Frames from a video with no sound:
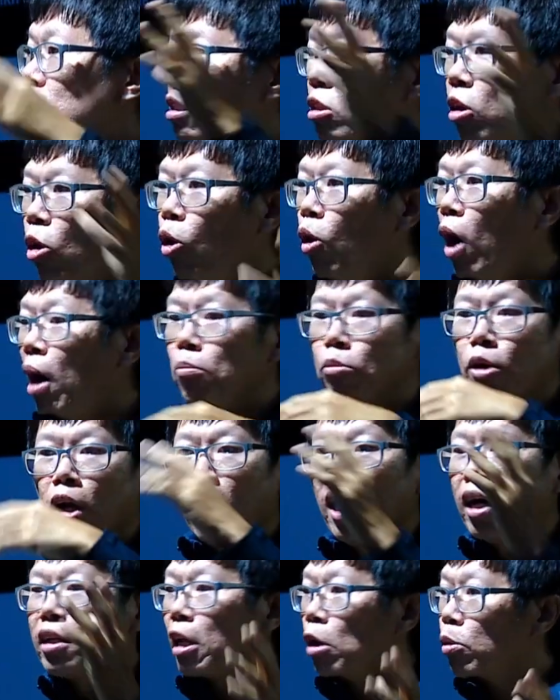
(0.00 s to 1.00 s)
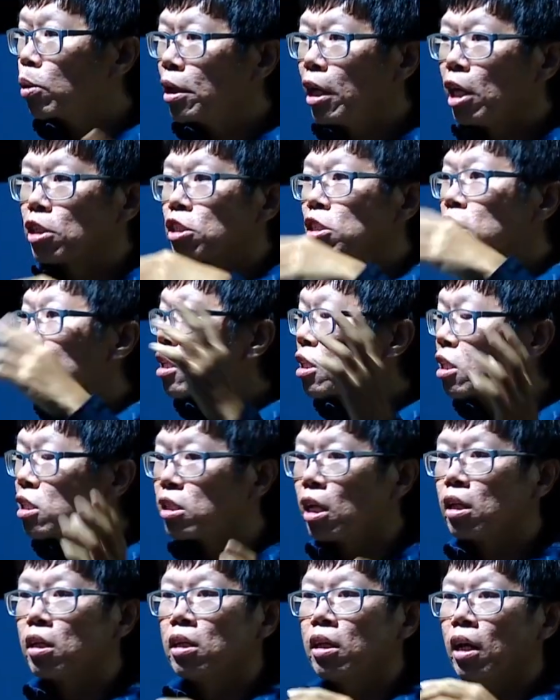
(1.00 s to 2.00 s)
this whole umbrella, there were
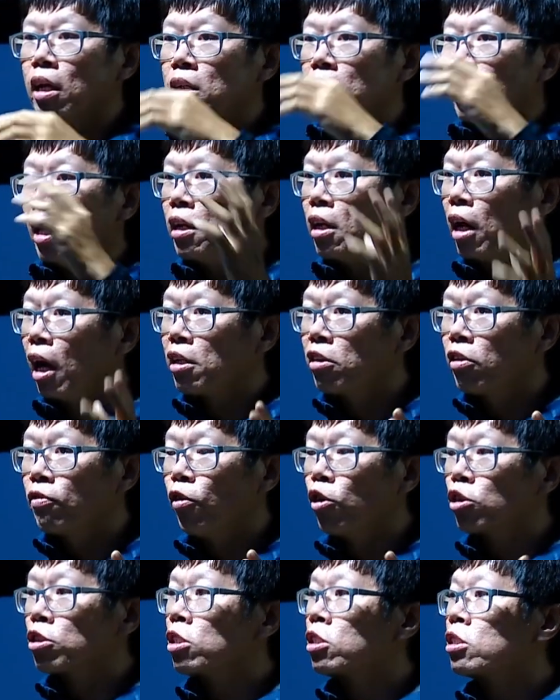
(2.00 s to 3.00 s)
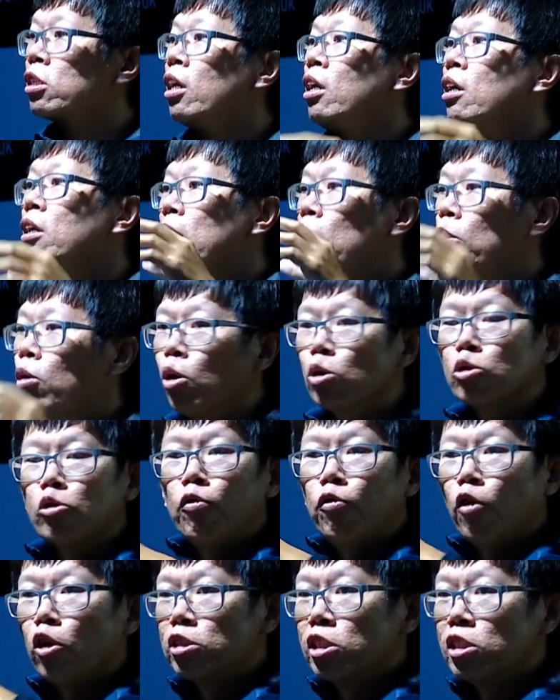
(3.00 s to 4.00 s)
nationalists and other forces. There were
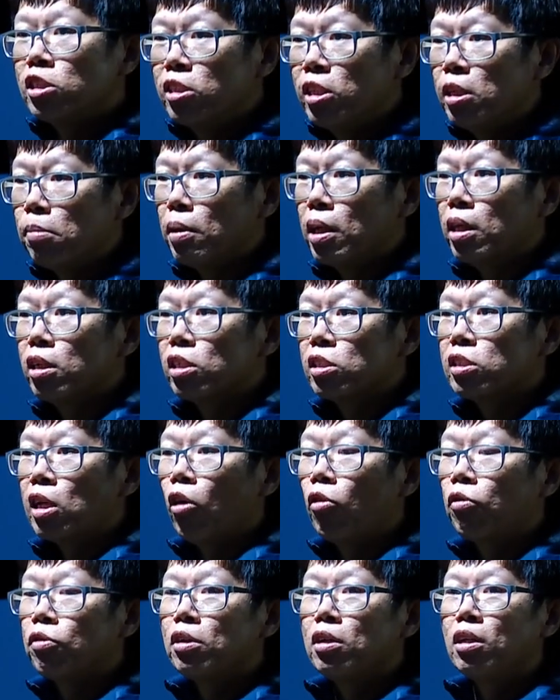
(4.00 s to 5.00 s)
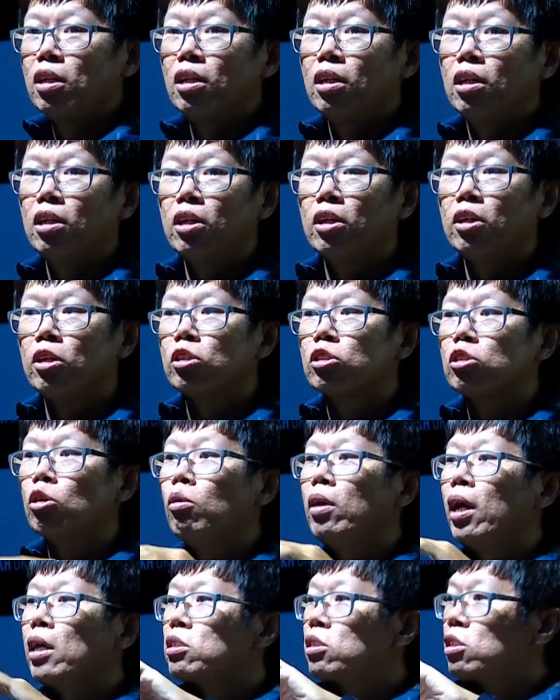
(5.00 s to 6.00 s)
also forces deep in the South. So
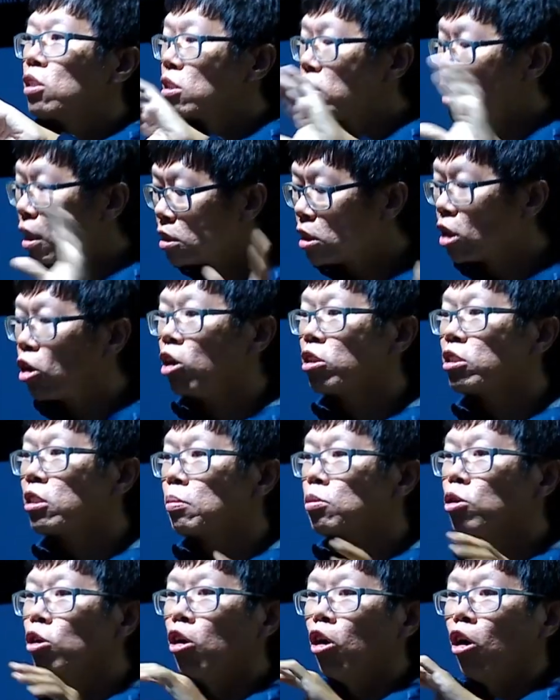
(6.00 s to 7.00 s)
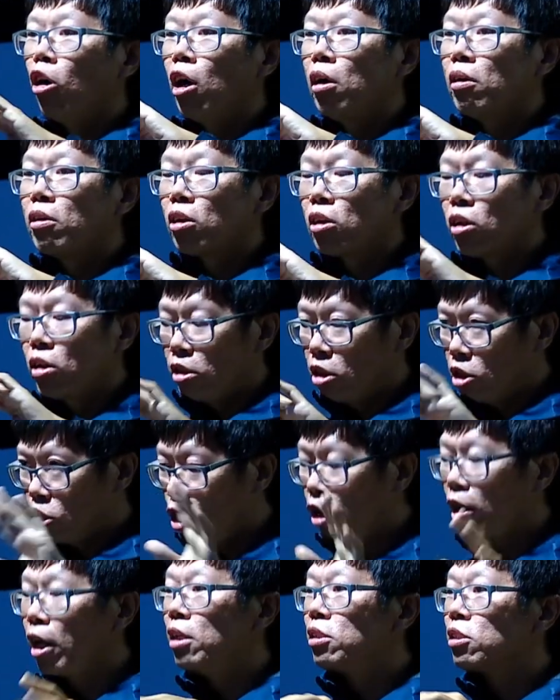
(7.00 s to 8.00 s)
let's just, as a conceptual
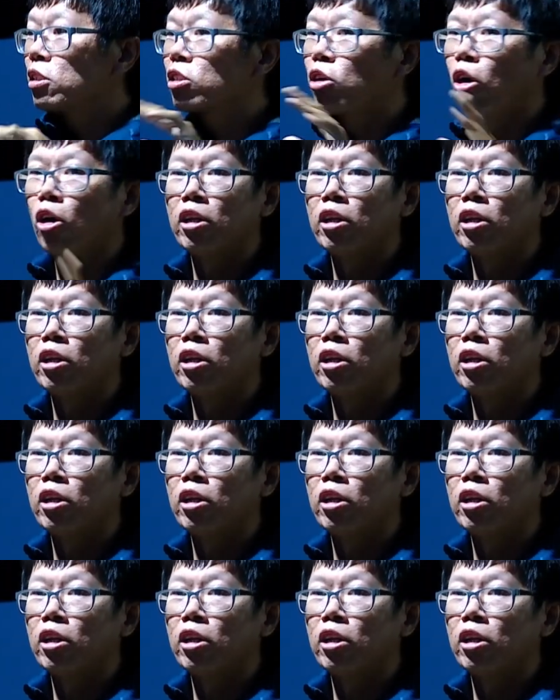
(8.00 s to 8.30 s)
shorthand, just